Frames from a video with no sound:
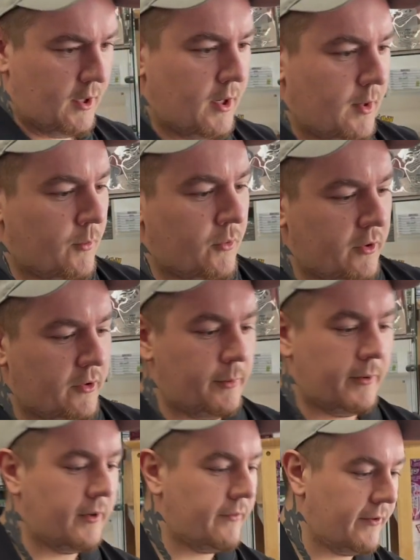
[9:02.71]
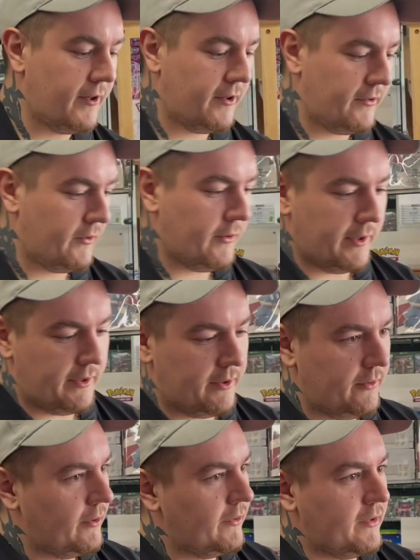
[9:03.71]
More Spawn figures. No idea
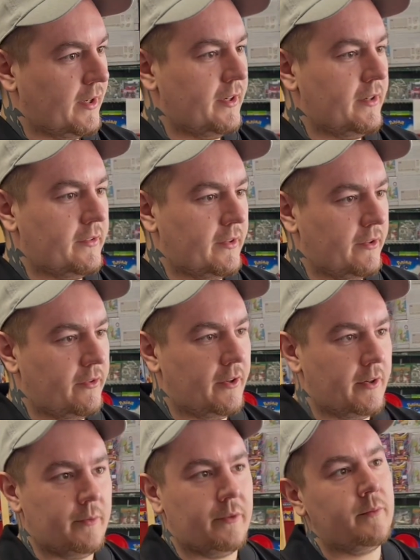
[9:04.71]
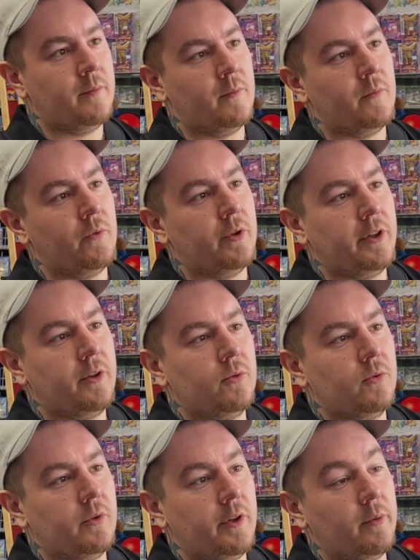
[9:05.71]
who this guy is. I just thought he was really
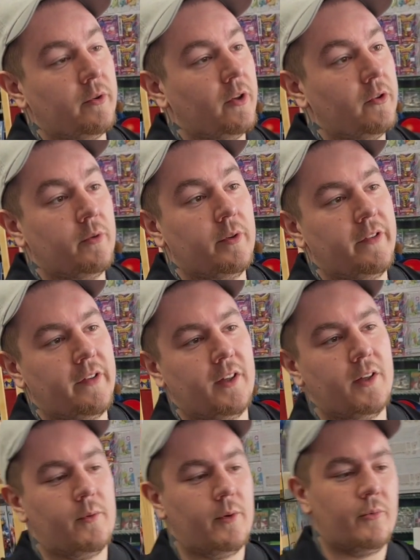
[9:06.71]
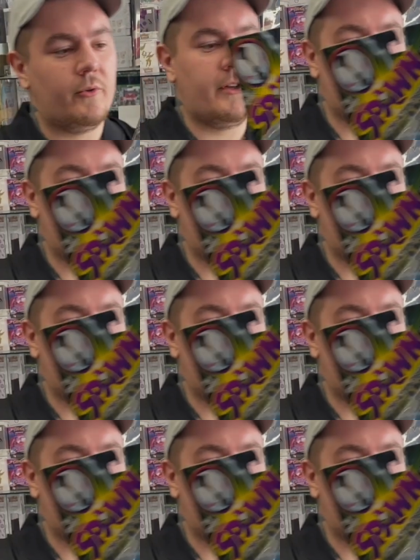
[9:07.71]
cool. He was also on sale at one point.